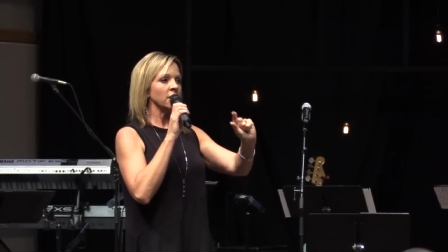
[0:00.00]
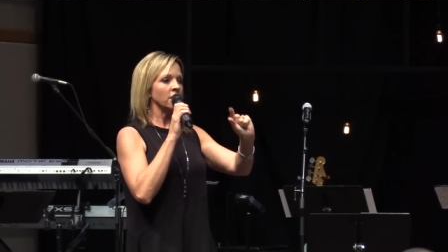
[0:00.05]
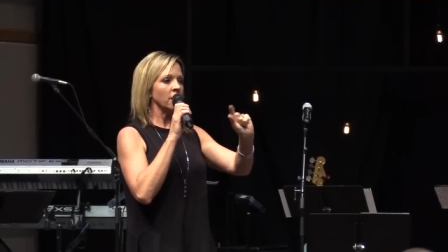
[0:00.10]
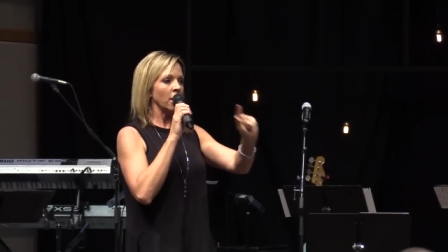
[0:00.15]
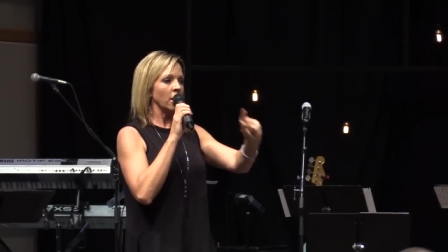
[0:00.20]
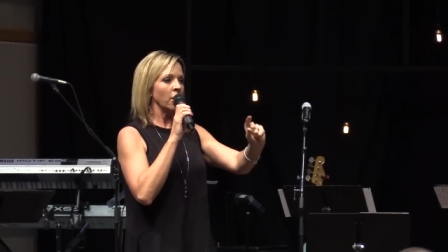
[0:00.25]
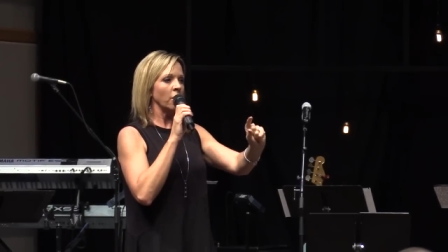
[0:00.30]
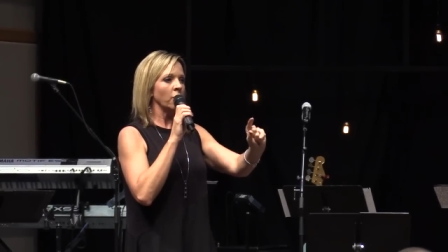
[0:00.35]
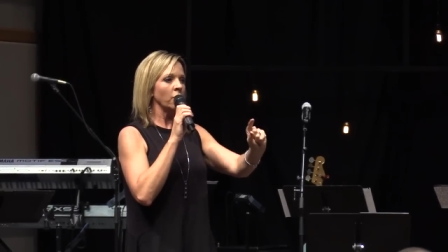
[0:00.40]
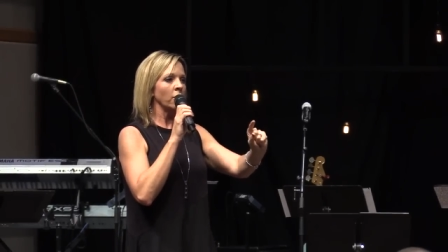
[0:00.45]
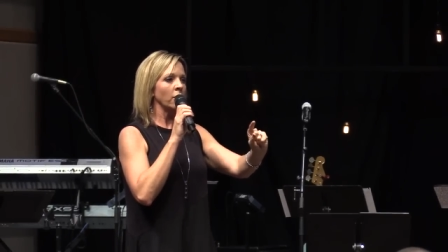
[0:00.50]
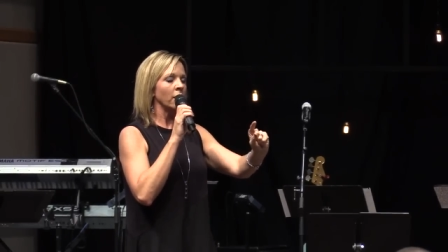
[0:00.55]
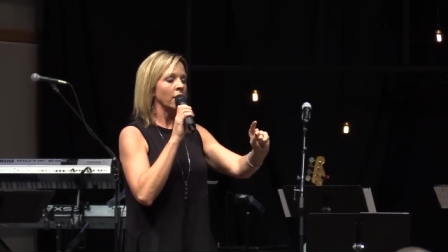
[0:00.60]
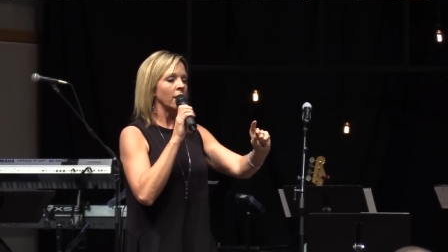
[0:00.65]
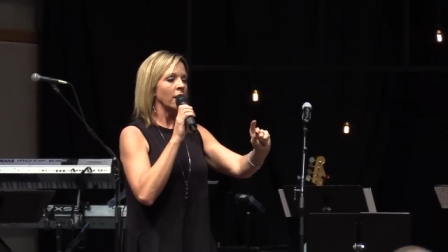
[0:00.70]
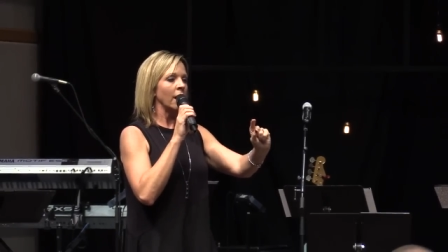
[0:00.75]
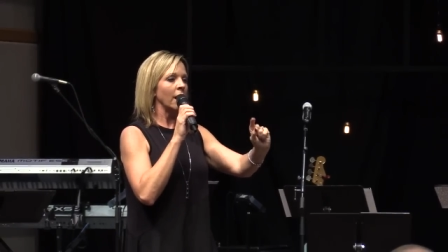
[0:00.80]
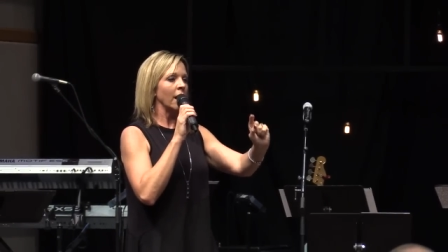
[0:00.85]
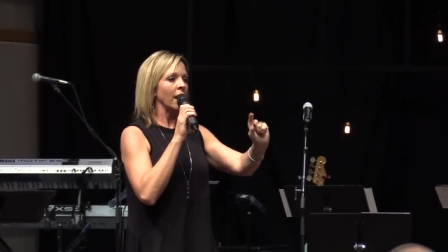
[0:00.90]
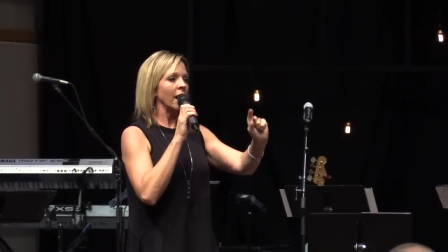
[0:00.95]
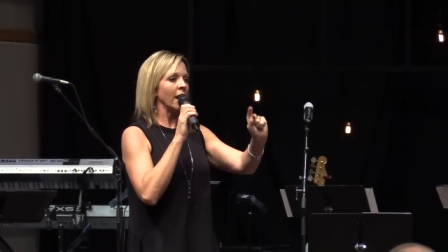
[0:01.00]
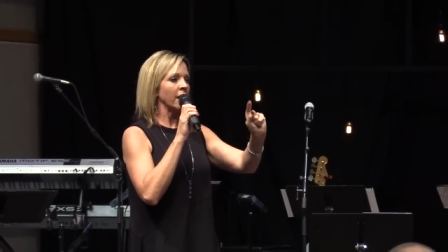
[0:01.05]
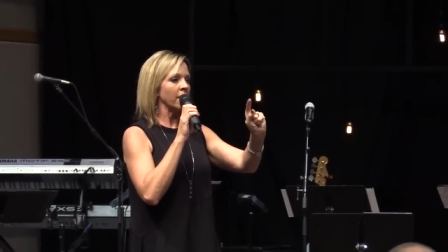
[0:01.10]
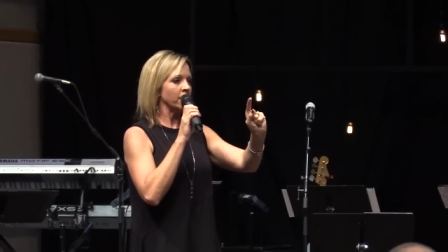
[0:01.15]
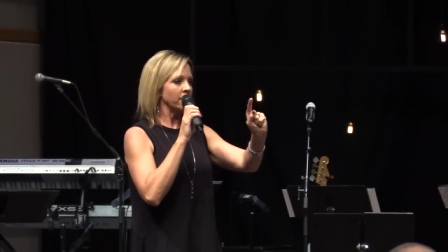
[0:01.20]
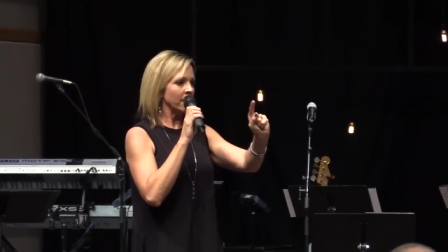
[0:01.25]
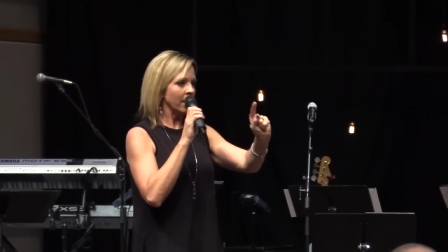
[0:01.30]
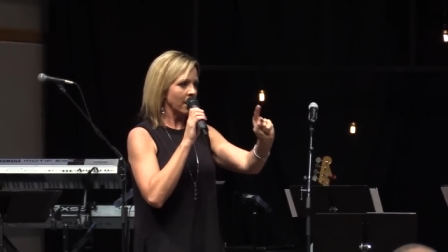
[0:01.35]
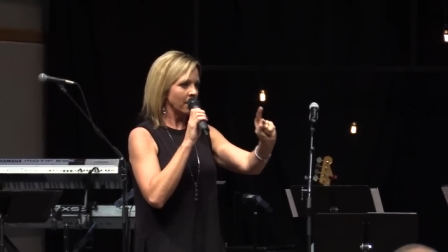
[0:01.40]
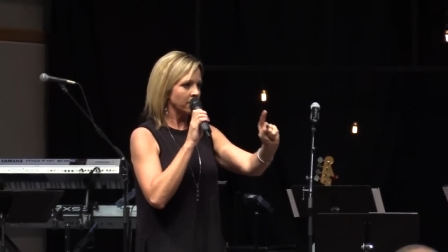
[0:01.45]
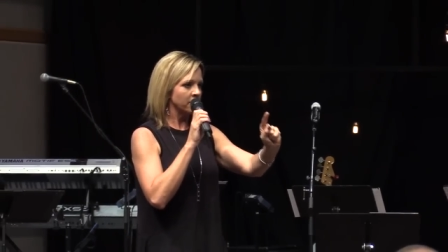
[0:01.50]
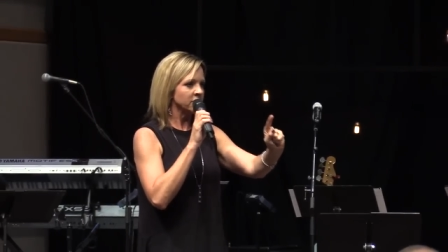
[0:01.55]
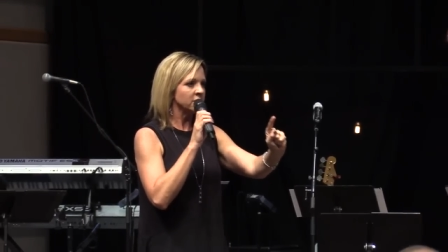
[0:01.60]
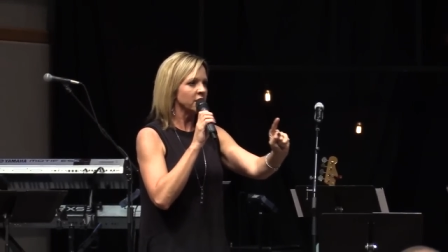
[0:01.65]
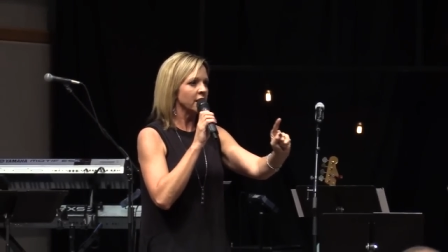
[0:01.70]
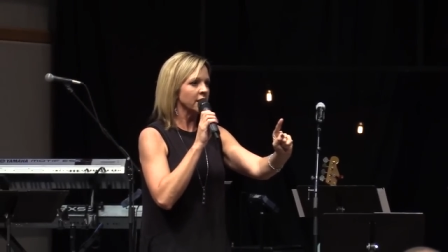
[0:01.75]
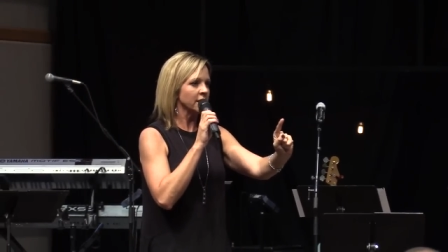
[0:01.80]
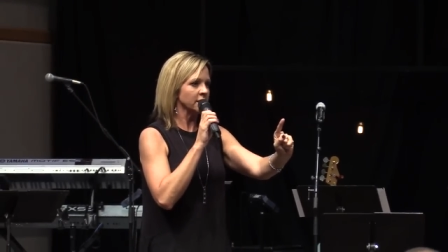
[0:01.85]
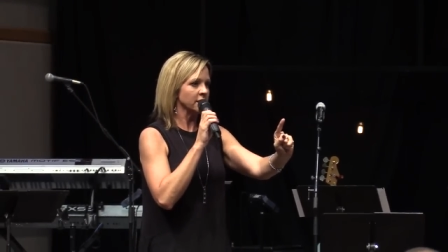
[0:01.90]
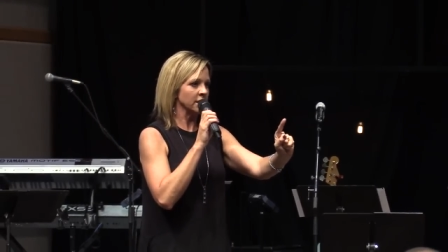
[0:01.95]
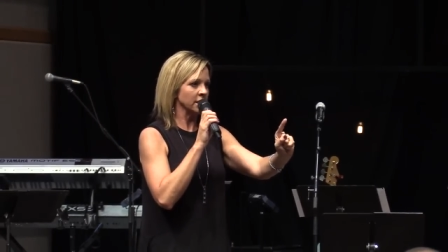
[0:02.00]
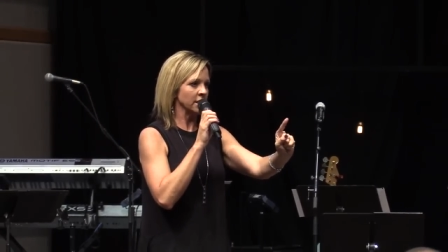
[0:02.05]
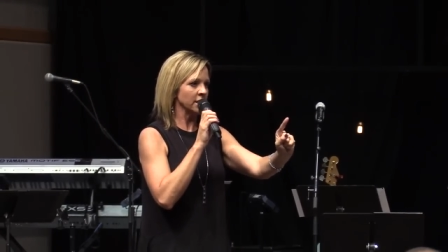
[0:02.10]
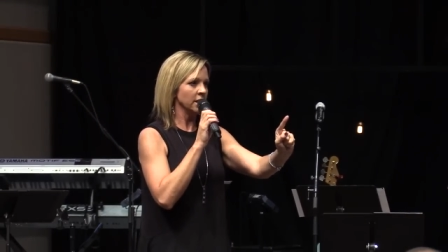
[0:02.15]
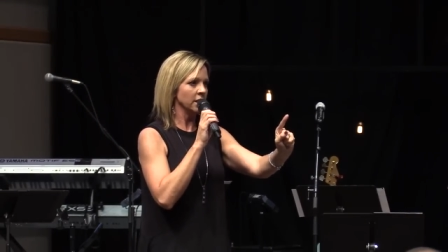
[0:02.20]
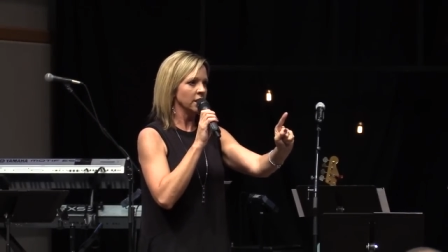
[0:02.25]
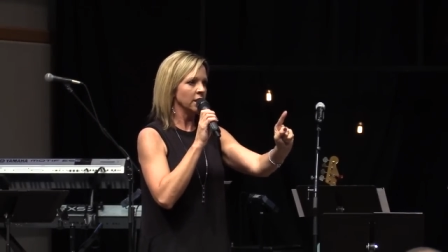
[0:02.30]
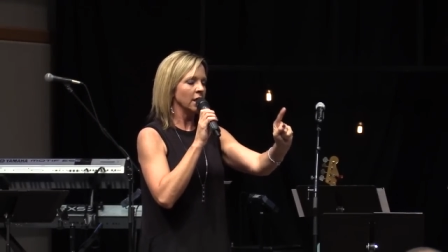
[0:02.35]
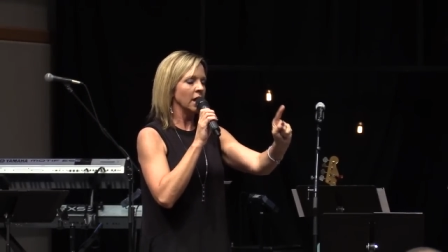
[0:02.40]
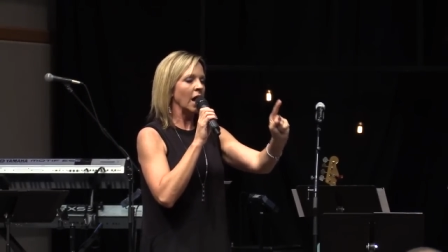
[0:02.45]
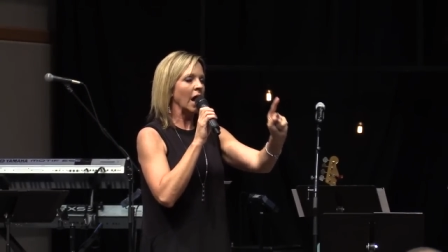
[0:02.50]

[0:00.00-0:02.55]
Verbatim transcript: "No, I am not rejected.